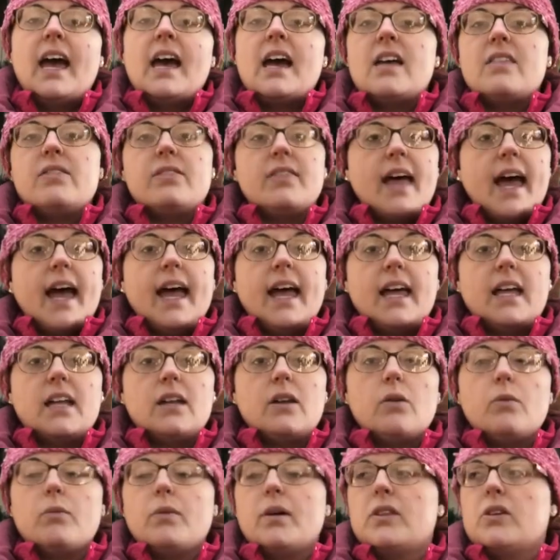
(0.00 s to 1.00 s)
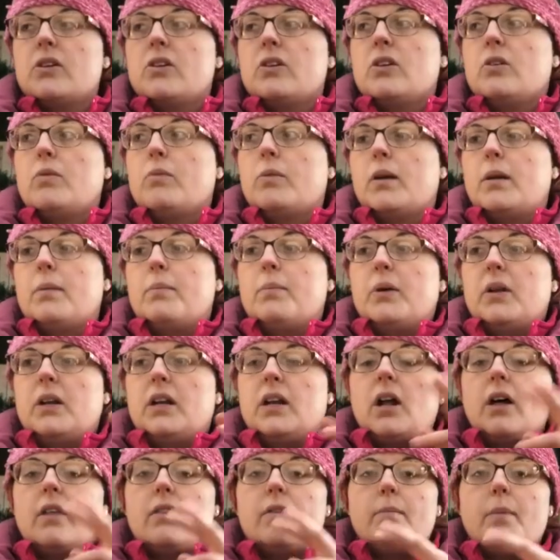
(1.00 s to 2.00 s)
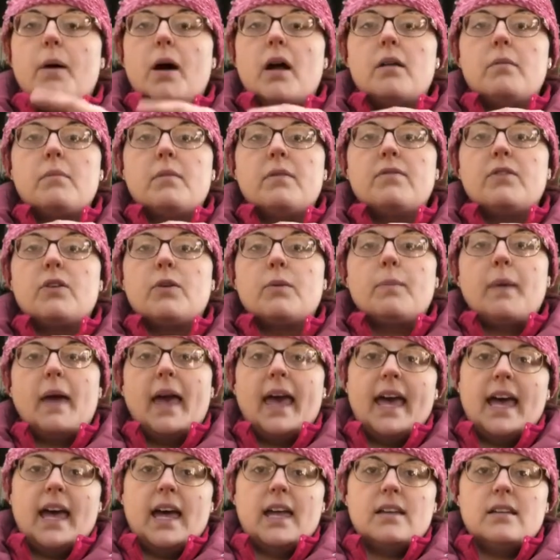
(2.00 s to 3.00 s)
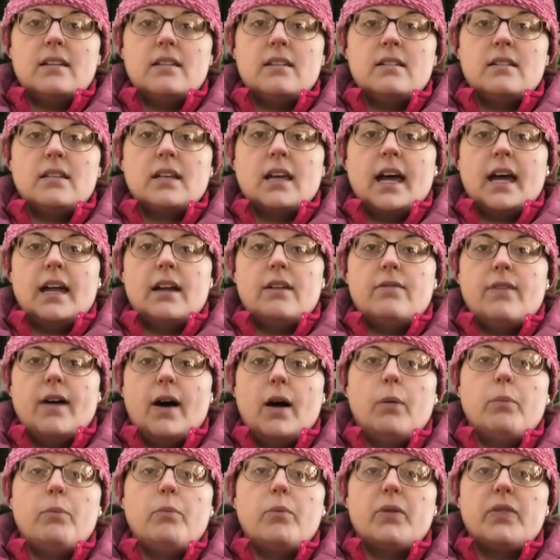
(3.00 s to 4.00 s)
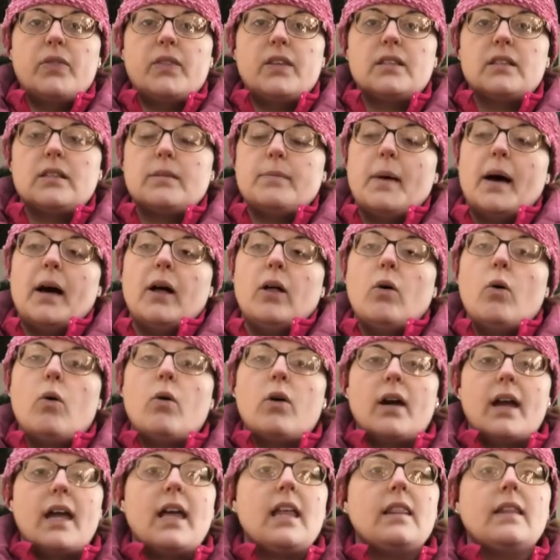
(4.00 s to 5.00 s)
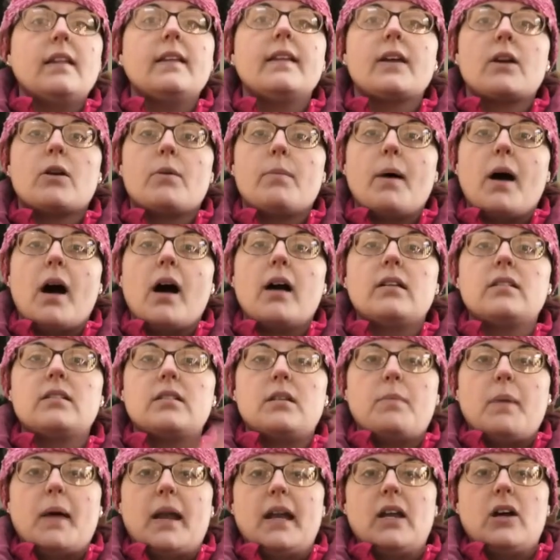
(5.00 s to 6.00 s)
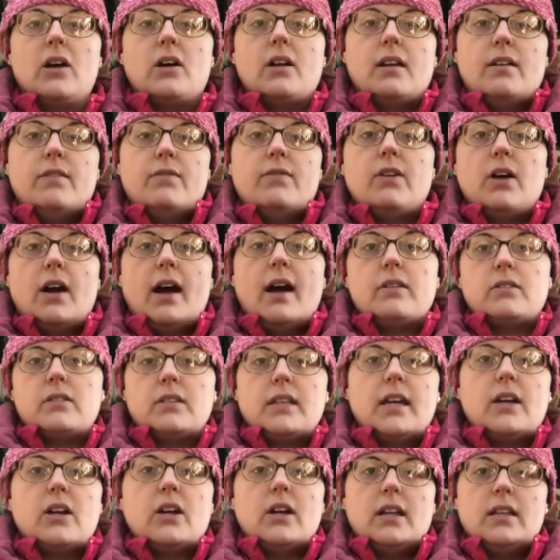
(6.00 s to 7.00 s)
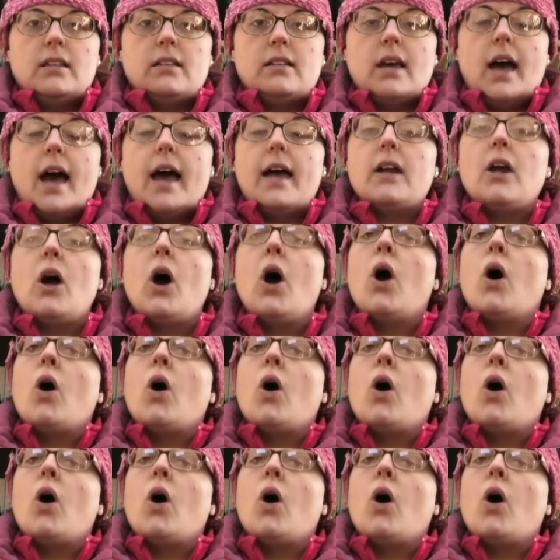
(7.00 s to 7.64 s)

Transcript: And then, whether you want to put it on the bottom of your pan to kind of help with the smell, or in the litter box, depending on if they're outside or inside,